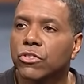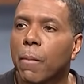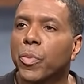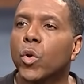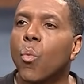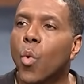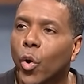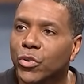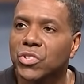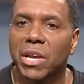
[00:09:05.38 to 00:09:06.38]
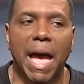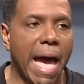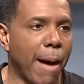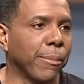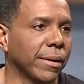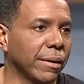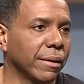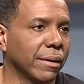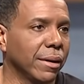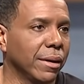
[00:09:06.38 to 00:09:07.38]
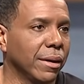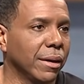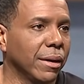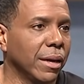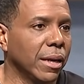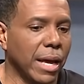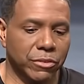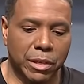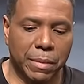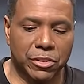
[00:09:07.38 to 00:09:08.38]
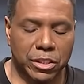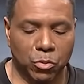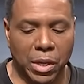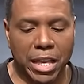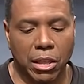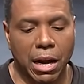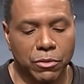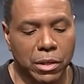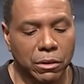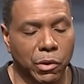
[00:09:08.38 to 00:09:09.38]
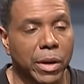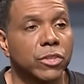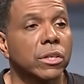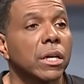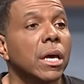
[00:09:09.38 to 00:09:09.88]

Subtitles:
something worse to happen. Now, somebody says, well, I thought I was under grace.